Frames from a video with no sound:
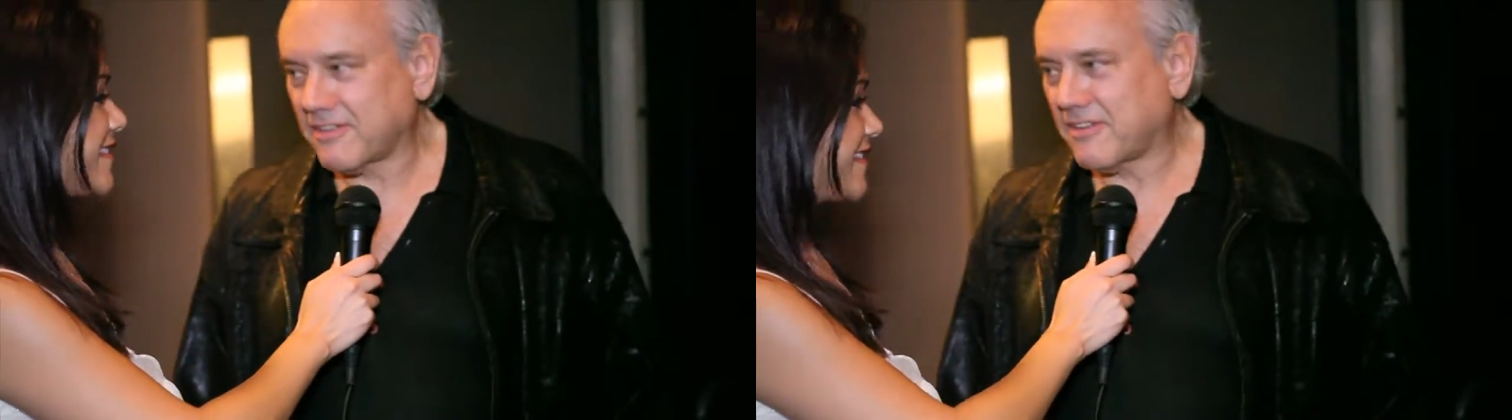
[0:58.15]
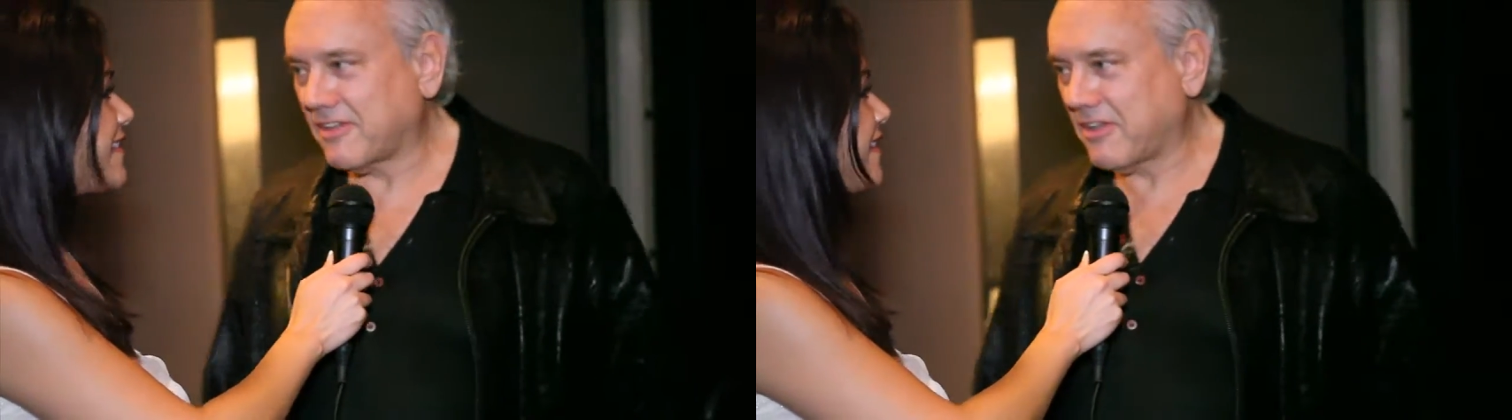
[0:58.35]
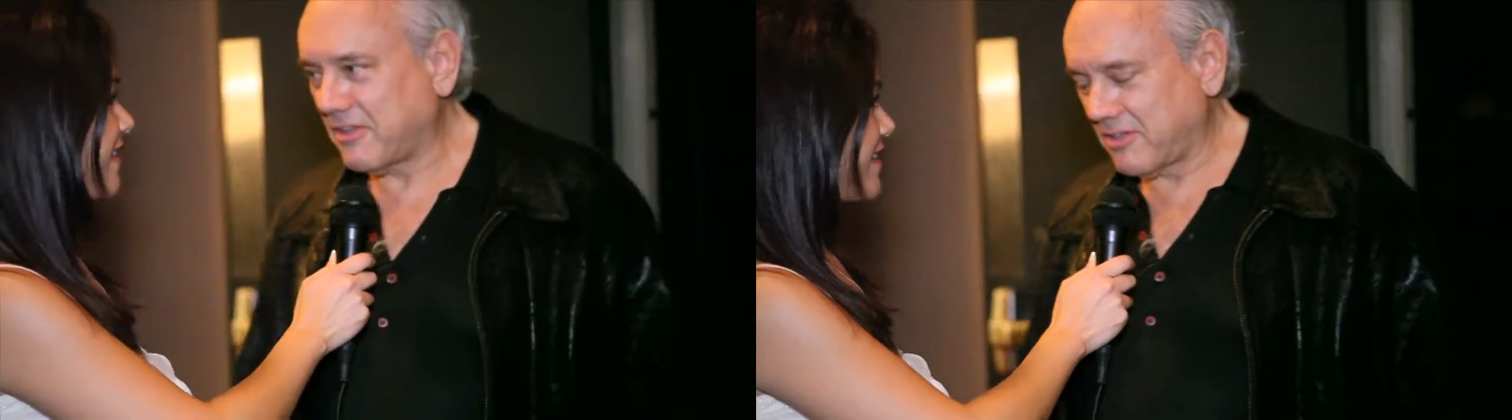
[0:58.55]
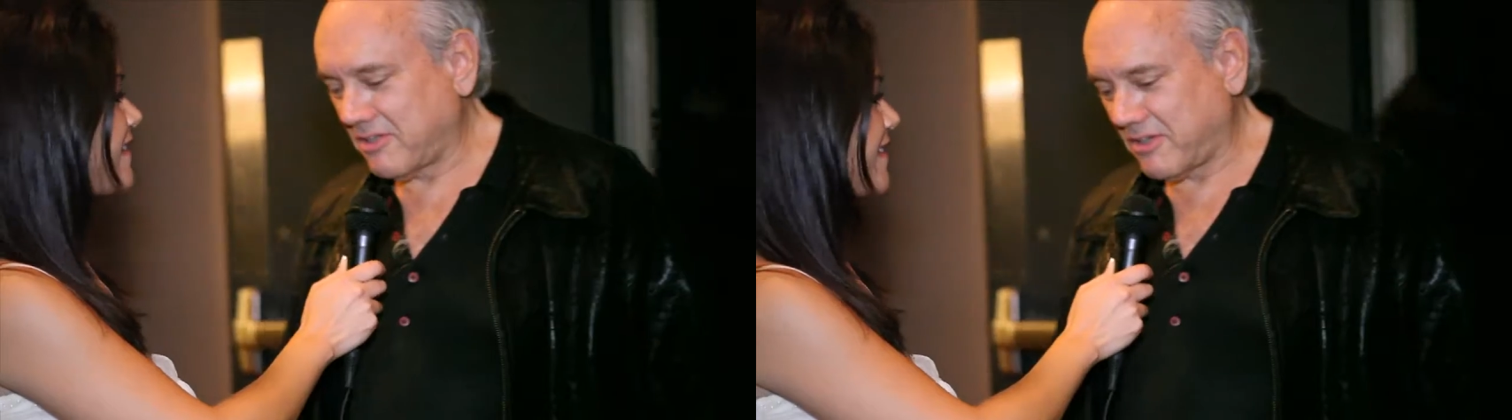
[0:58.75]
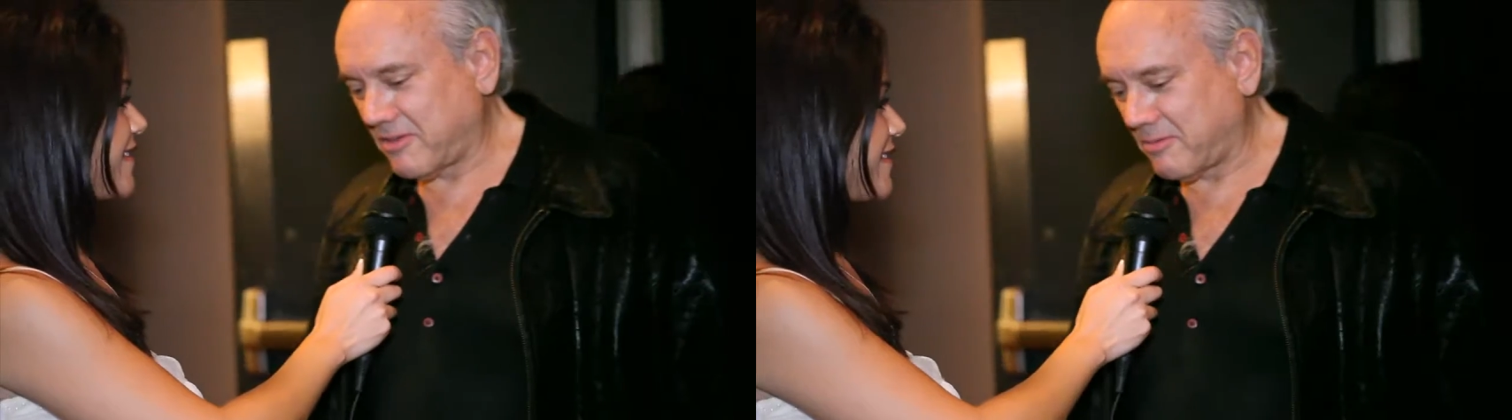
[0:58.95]
And
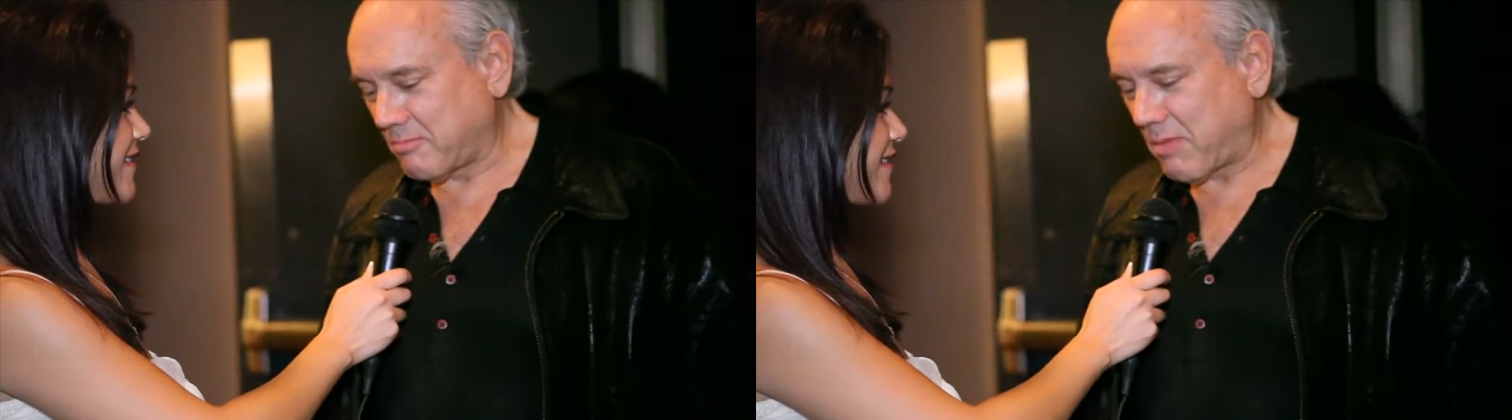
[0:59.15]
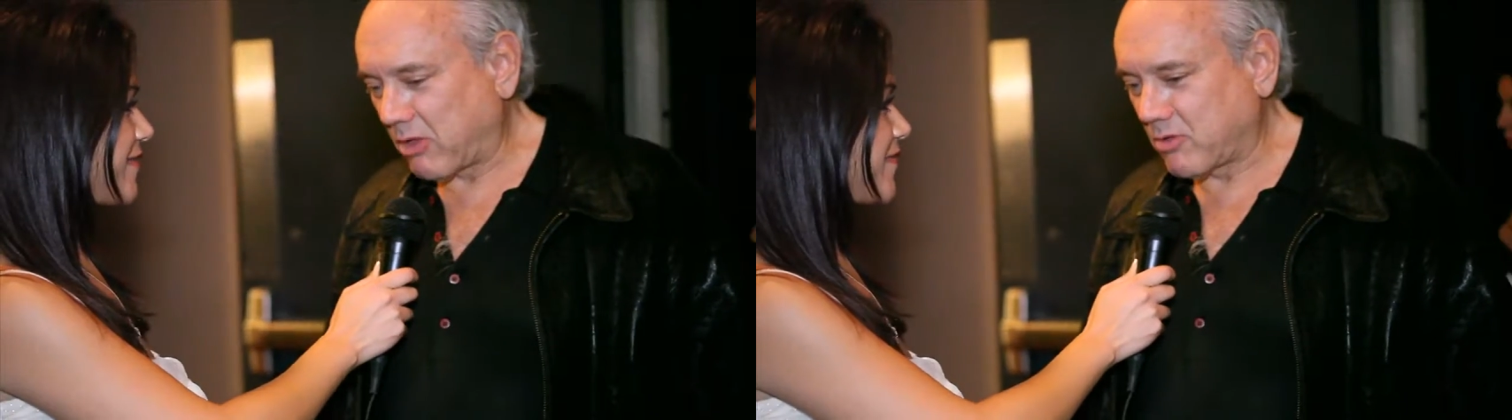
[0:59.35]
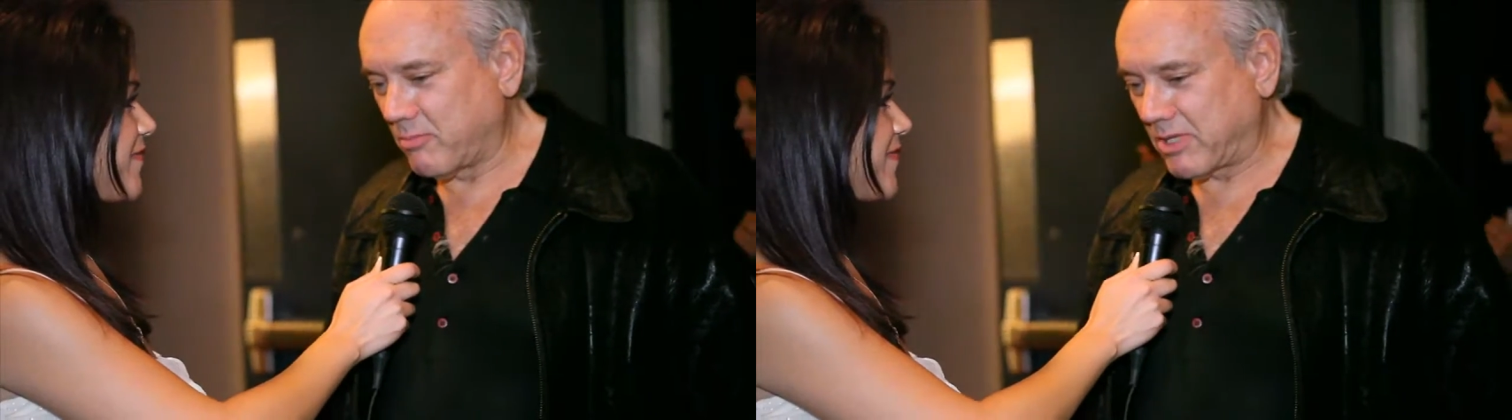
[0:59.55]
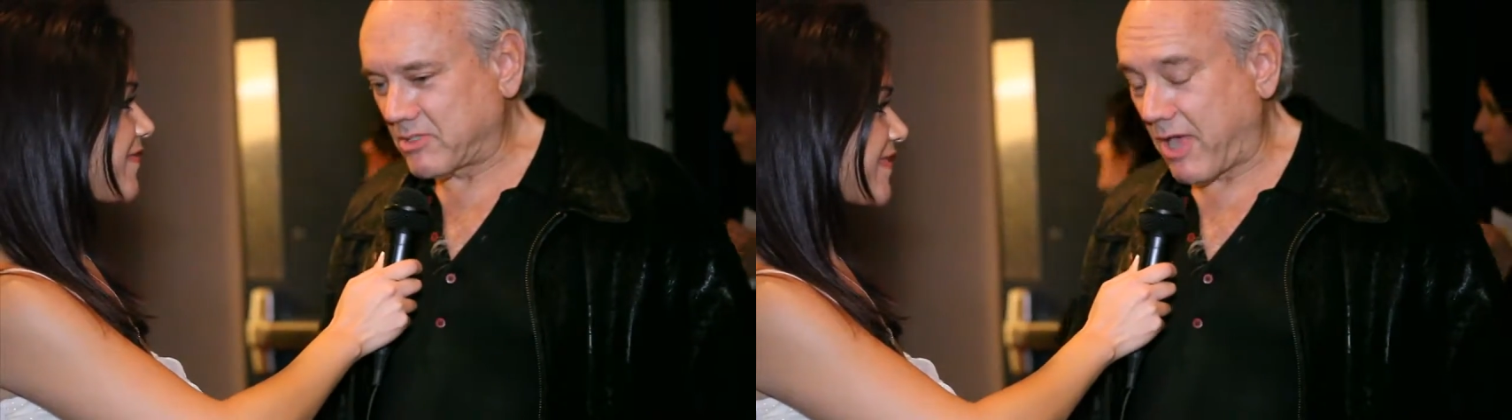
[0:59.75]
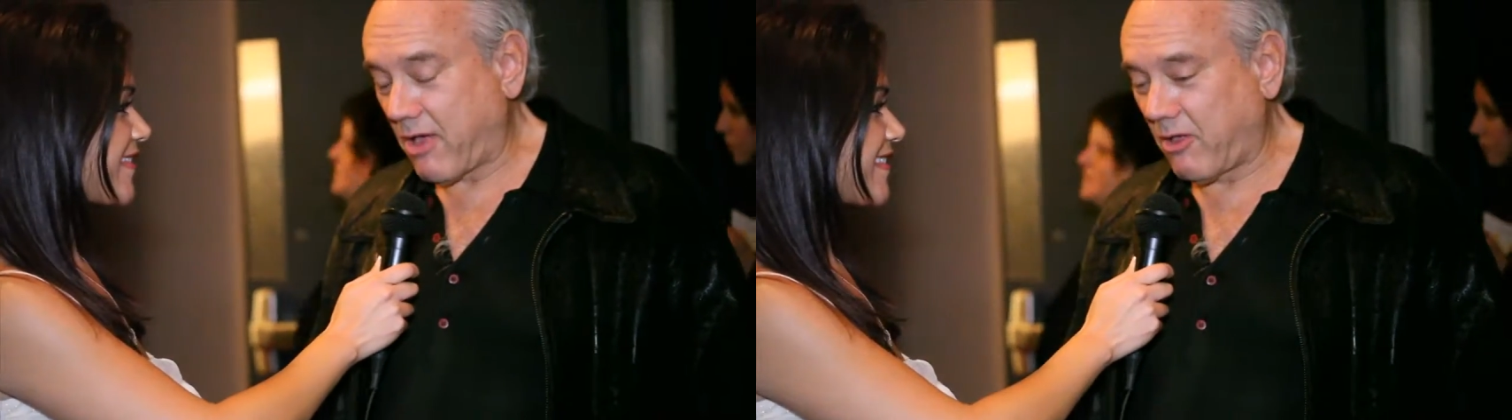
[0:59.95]
uh, Malcolm
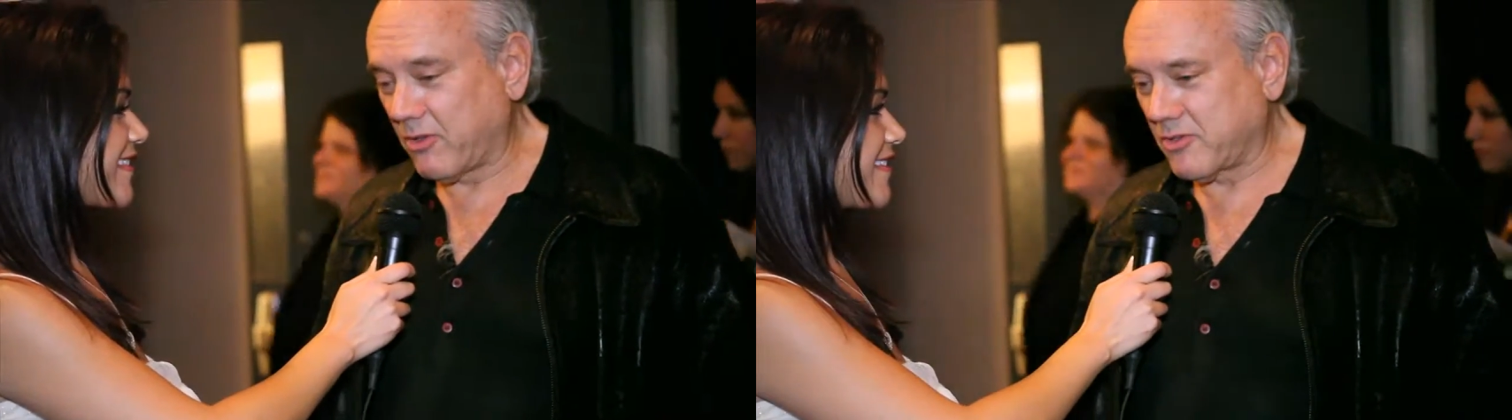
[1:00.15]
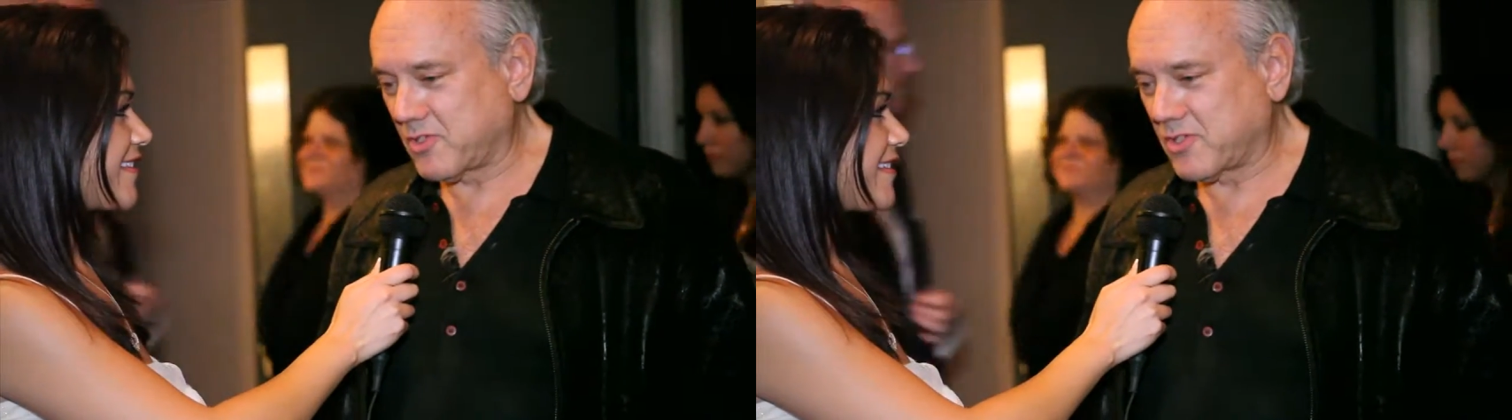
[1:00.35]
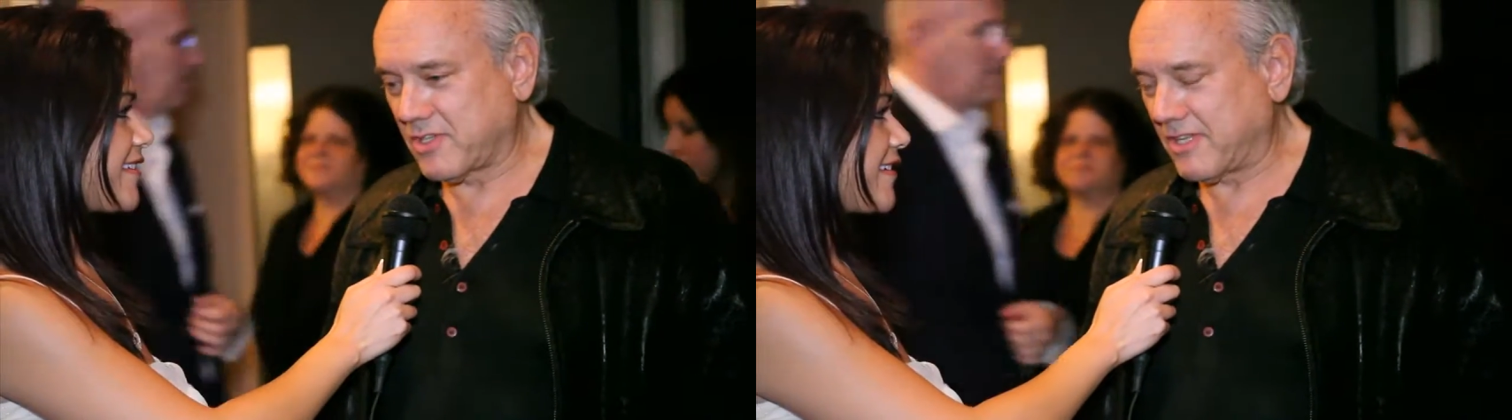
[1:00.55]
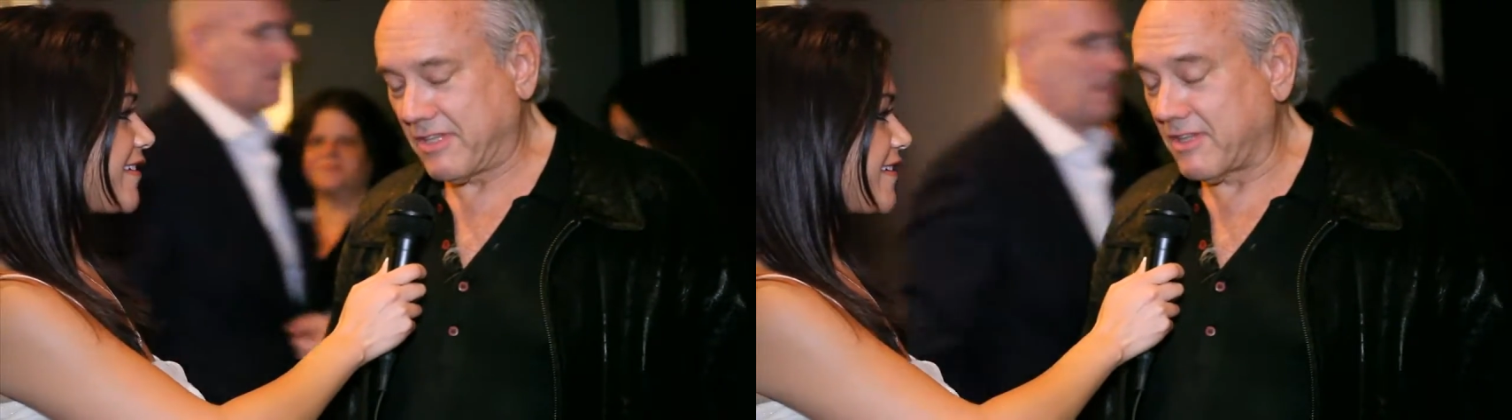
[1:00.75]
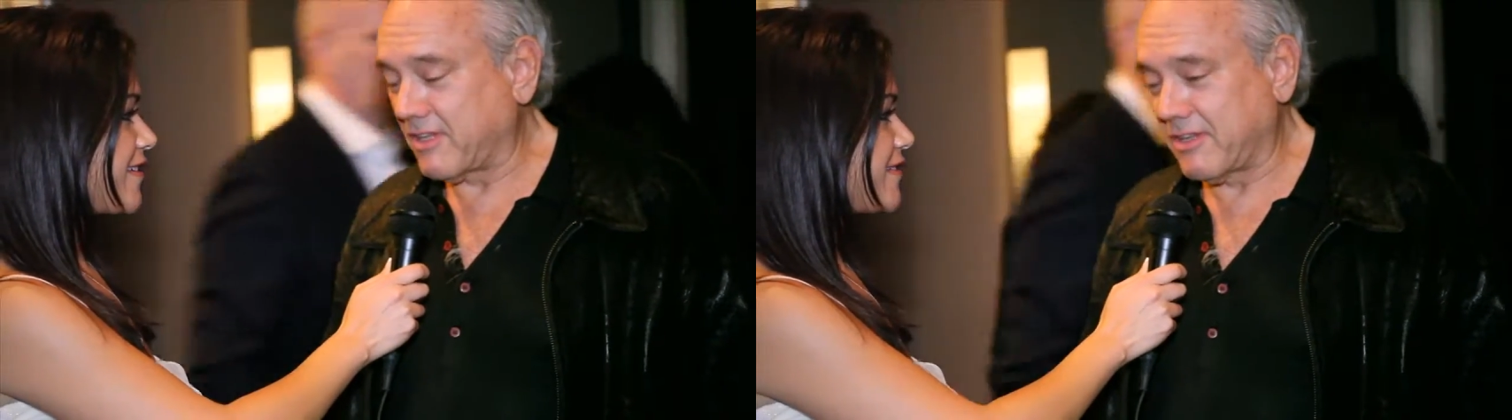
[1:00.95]
McDowell is
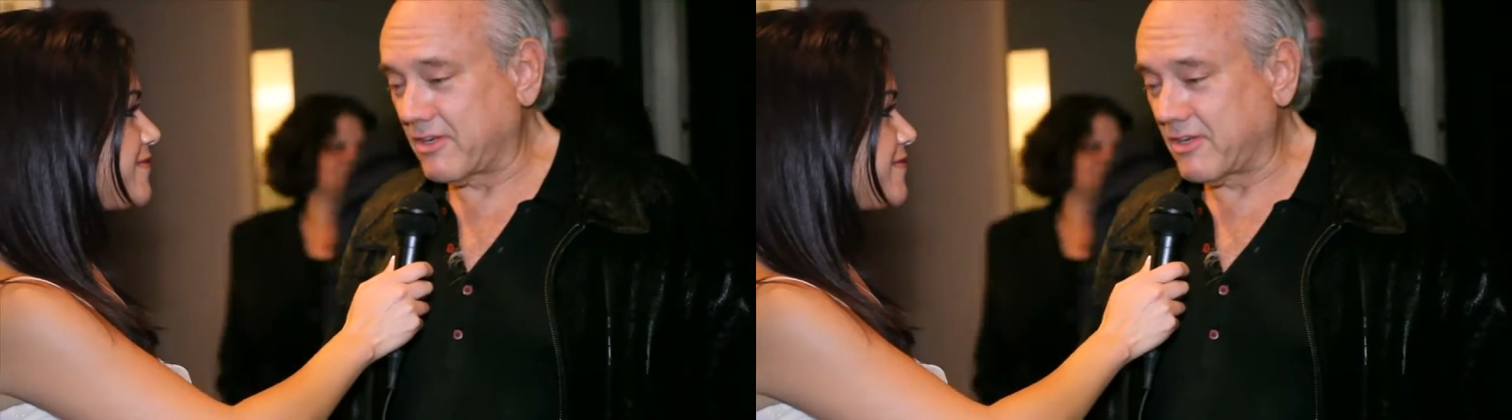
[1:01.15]
an